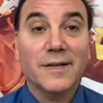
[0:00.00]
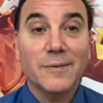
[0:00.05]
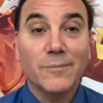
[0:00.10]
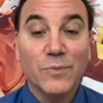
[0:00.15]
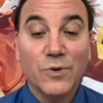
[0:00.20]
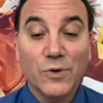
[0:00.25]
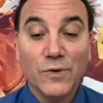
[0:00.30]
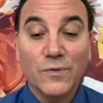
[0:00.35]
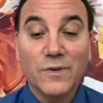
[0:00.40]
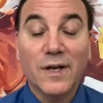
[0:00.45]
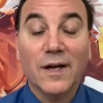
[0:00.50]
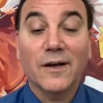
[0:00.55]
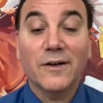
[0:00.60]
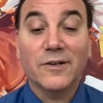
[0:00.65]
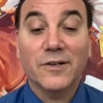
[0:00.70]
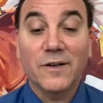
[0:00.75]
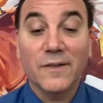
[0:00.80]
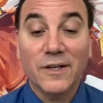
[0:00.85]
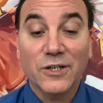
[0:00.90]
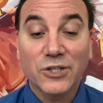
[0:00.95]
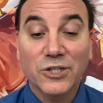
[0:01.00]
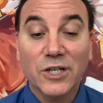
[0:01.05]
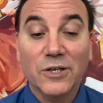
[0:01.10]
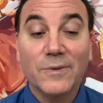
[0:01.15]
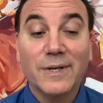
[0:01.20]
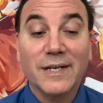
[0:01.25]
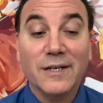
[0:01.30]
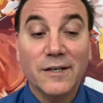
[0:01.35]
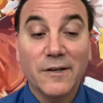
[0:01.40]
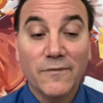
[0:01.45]
he moved up to the
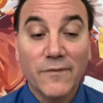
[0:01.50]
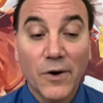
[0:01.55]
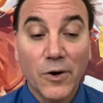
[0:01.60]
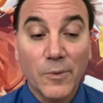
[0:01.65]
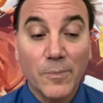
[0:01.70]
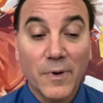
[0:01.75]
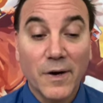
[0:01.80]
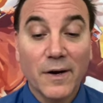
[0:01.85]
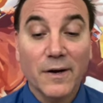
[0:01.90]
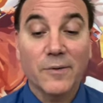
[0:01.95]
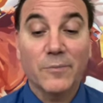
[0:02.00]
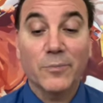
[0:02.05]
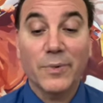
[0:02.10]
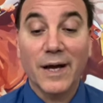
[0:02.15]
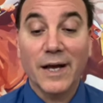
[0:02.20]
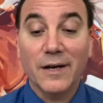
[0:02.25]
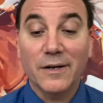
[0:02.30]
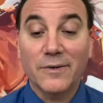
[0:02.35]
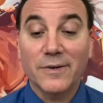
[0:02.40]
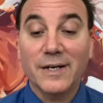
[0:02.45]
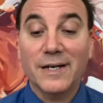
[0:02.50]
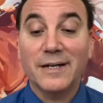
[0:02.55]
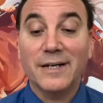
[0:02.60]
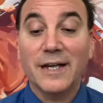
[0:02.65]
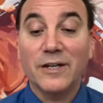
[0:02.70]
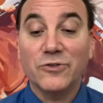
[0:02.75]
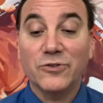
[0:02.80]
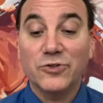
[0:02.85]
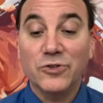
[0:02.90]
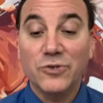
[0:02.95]
Cherie DeVoe barn. Brian
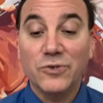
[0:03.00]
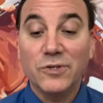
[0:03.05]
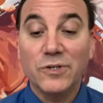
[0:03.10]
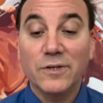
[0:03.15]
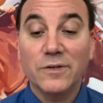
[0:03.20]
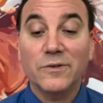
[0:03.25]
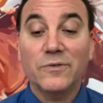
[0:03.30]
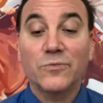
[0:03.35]
Hernandez Jr.